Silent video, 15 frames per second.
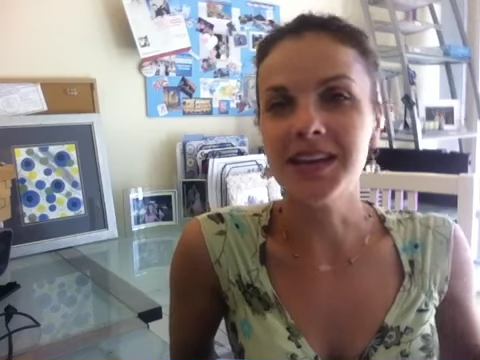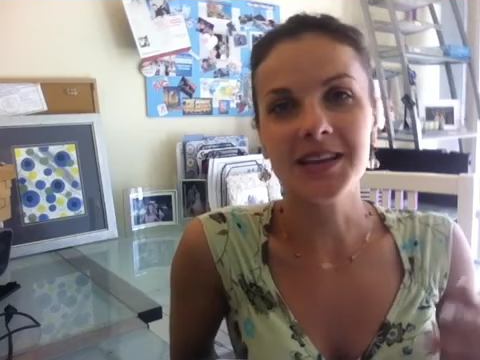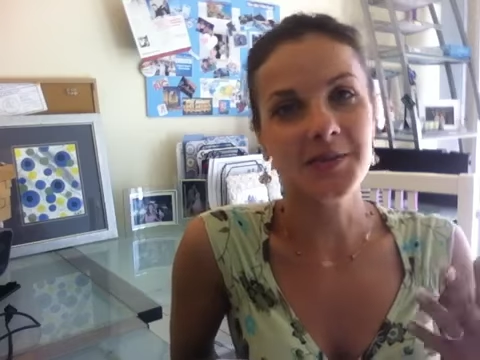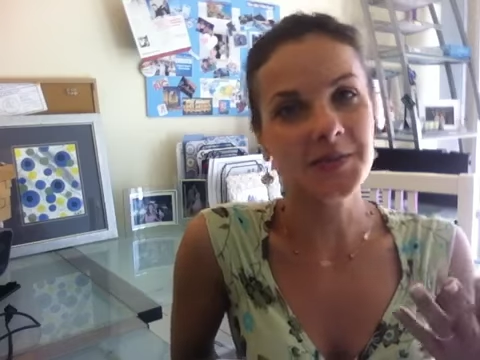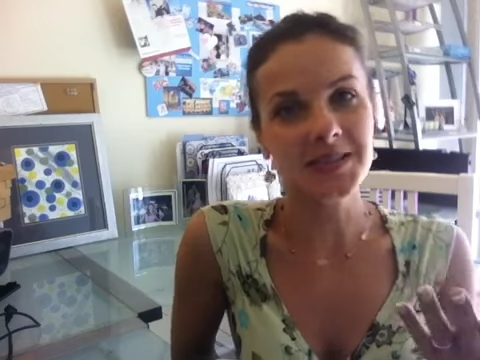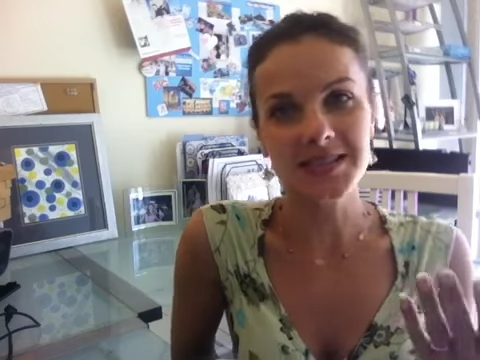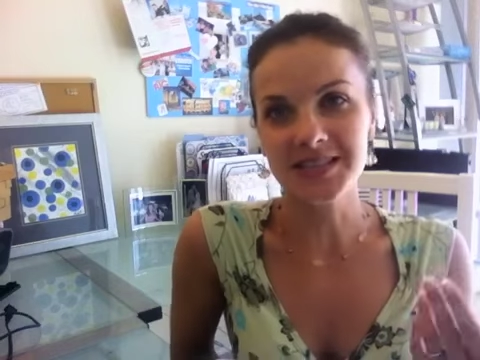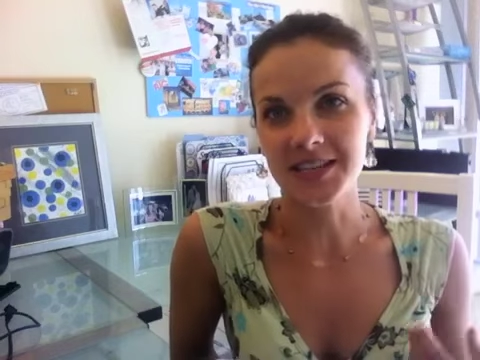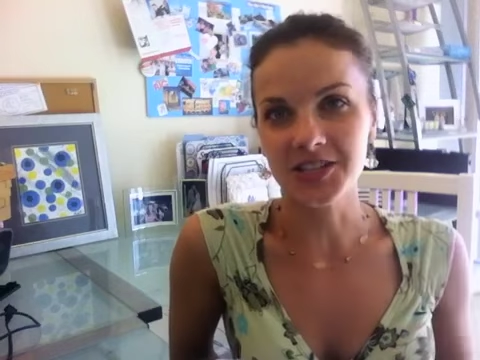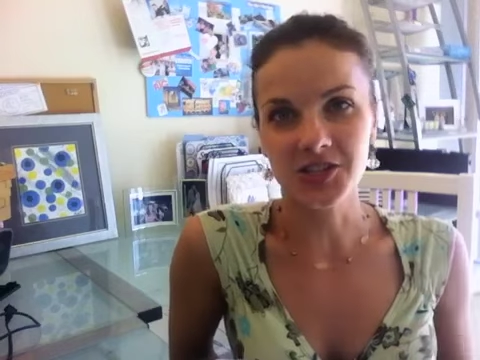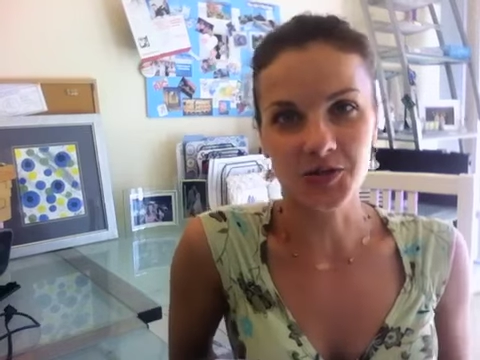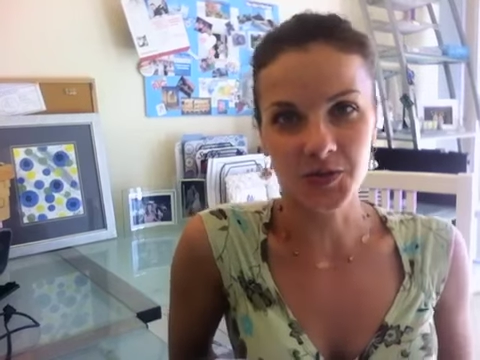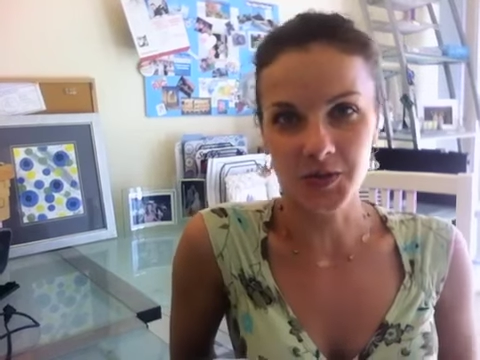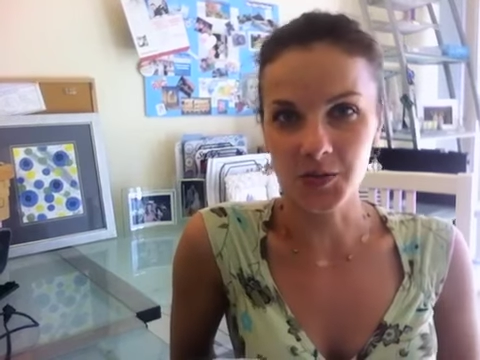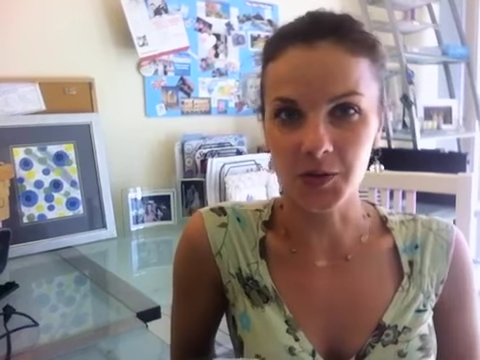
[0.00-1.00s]
It can be such a
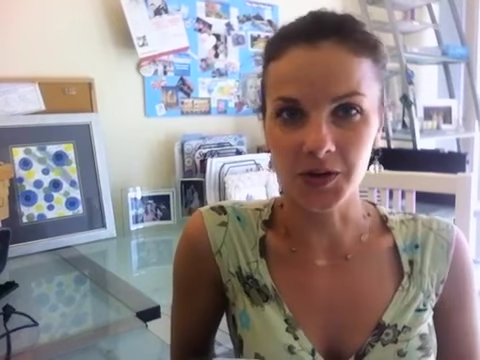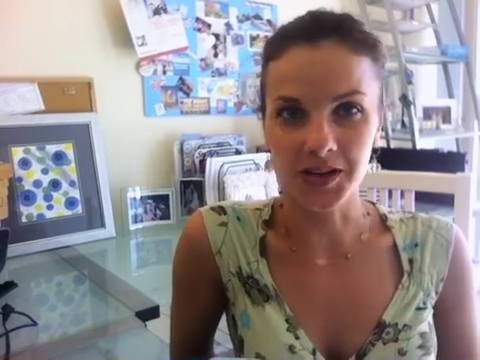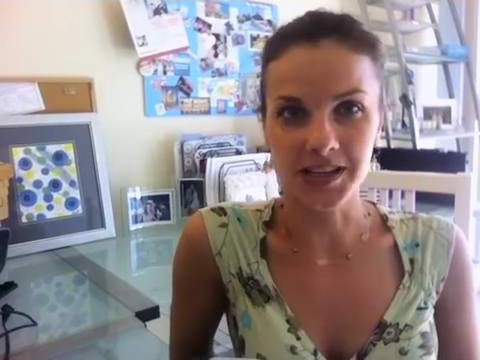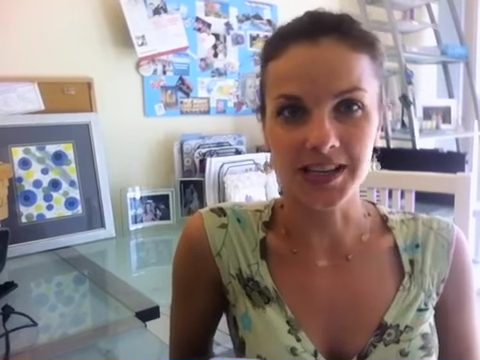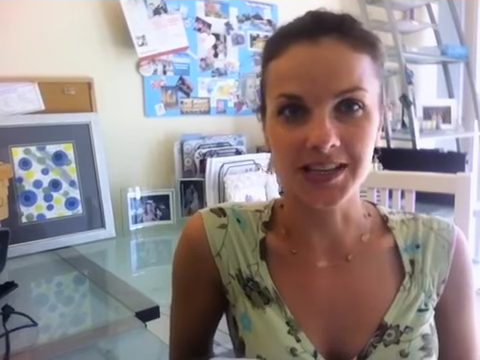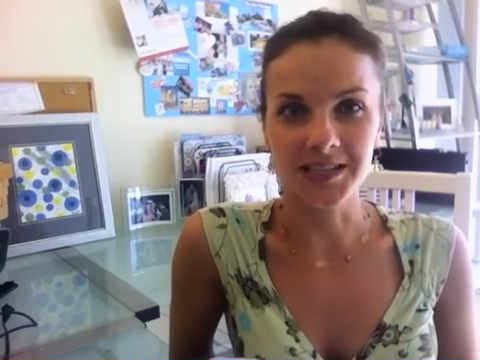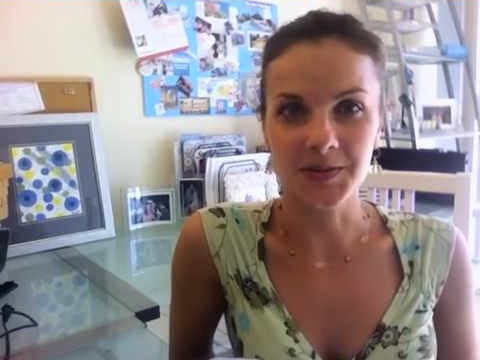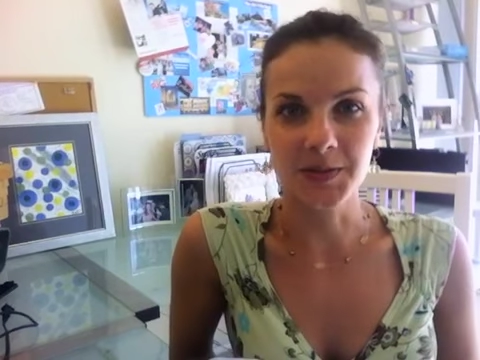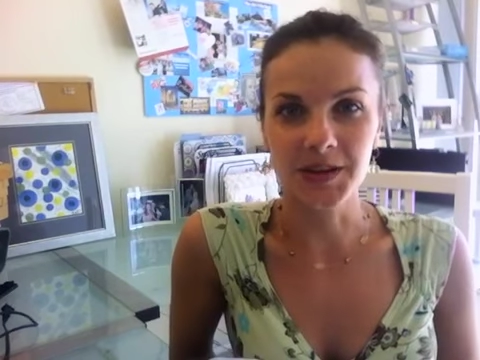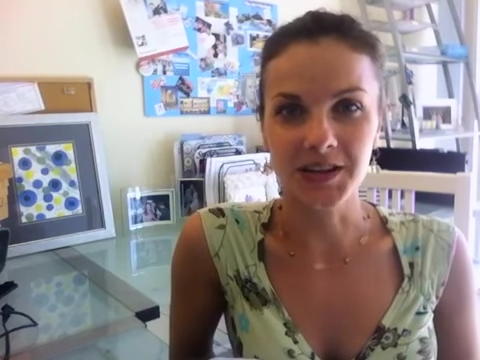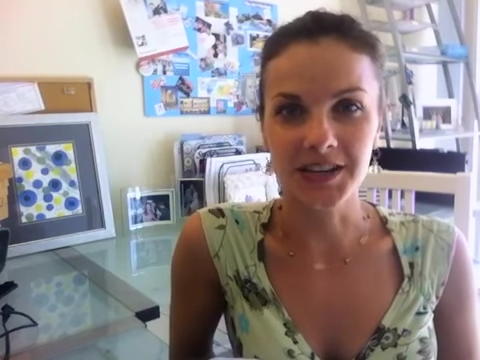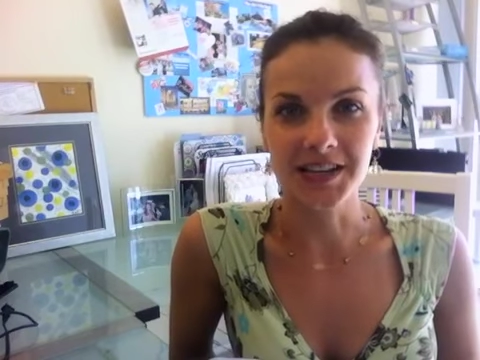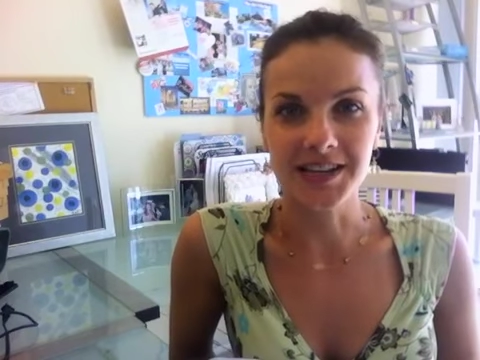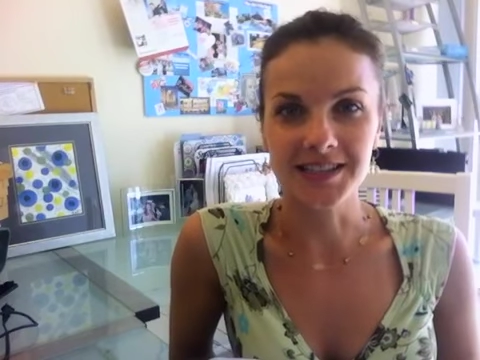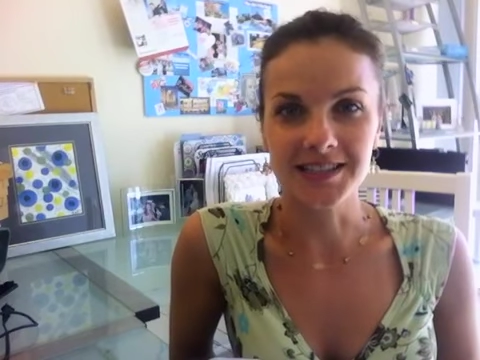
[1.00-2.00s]
rewarding
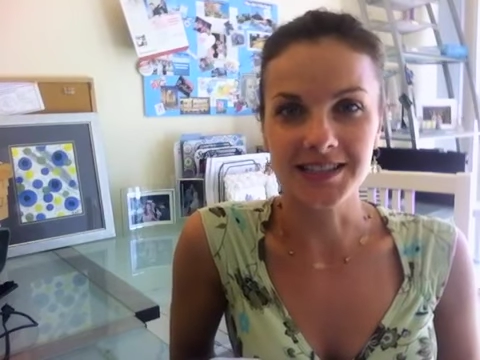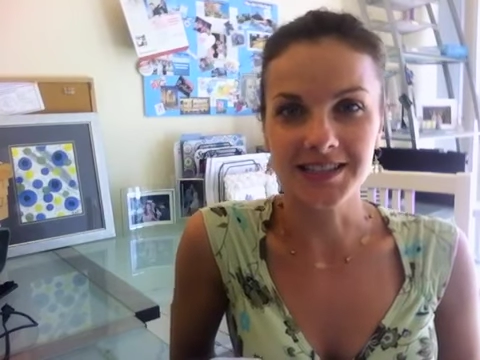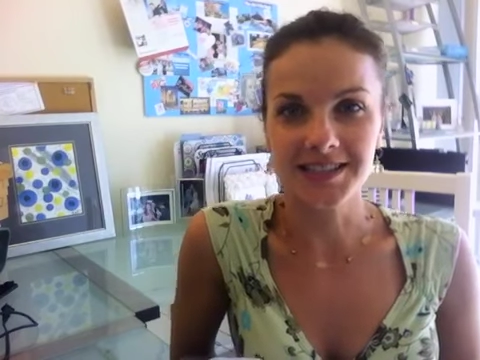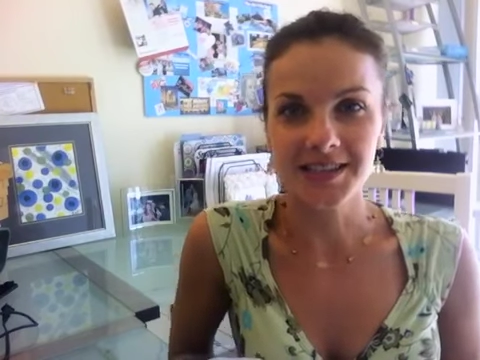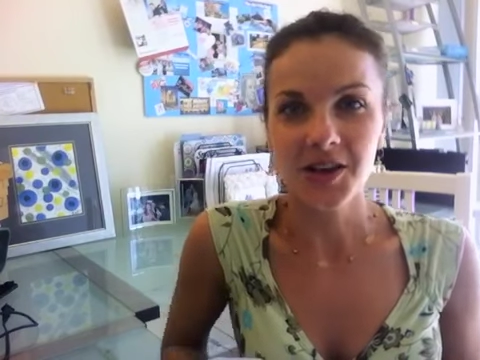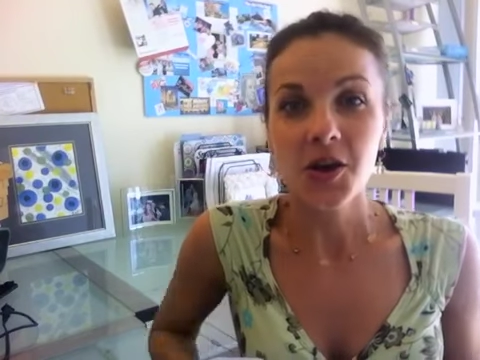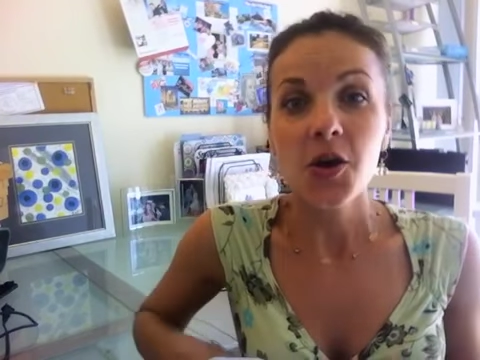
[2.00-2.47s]
experience.